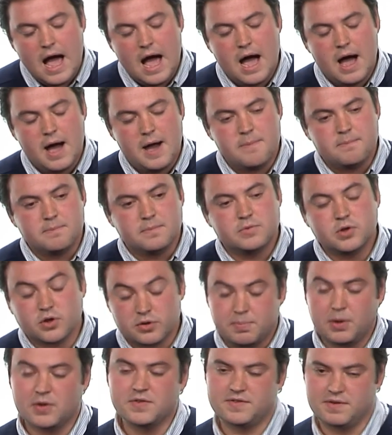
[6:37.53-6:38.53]

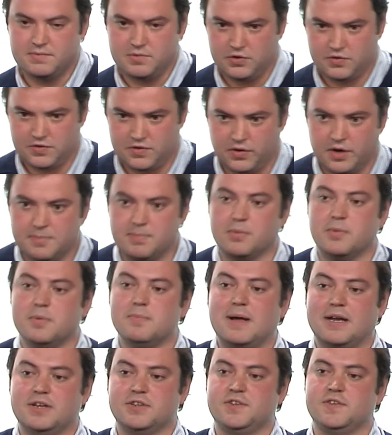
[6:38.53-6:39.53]
Not a positive news story, but we
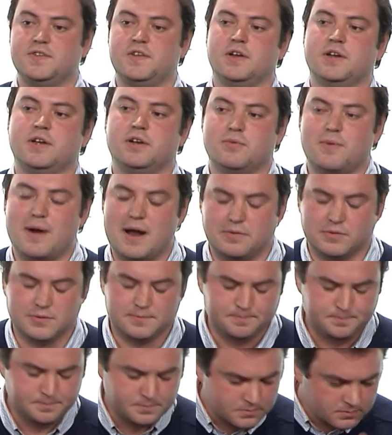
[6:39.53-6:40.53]
managed to turn it
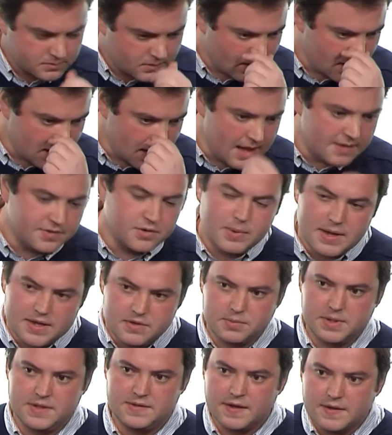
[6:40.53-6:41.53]
around. And the way
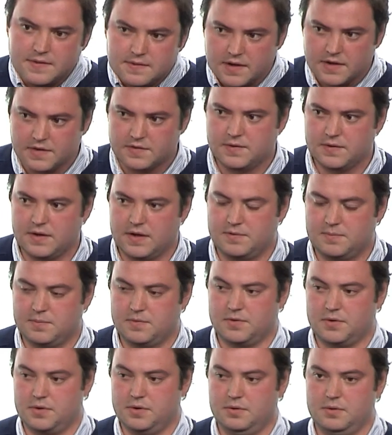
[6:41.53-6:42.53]
that we did this is
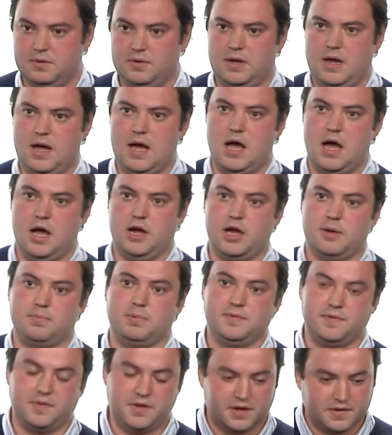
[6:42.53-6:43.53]
through a
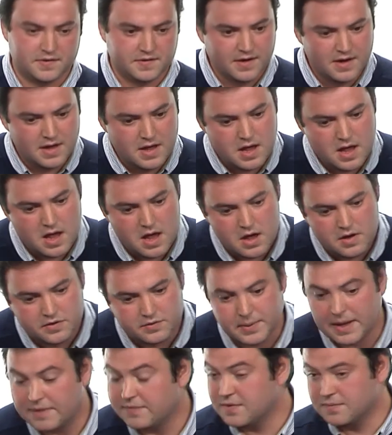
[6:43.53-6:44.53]
couple of things.
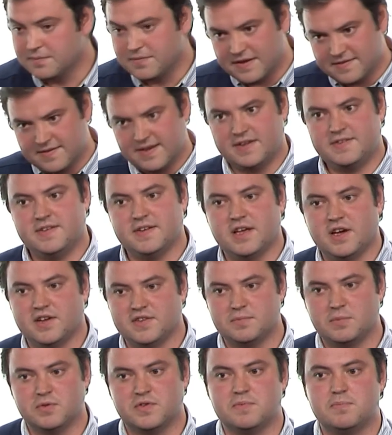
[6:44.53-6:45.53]
So we have some fantastic
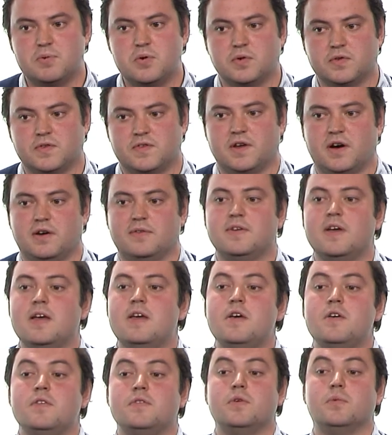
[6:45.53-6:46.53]
customer support staff
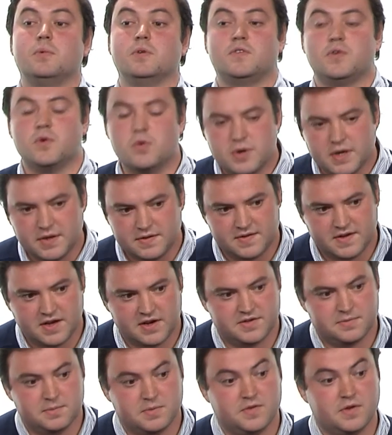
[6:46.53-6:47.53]
that were talking to
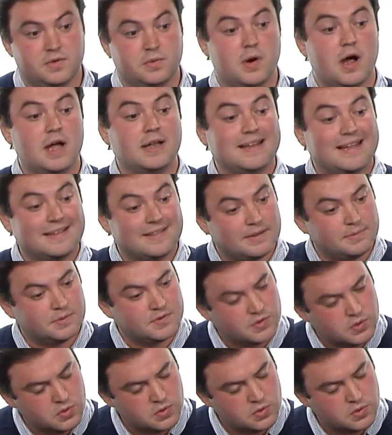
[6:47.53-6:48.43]
customers, and they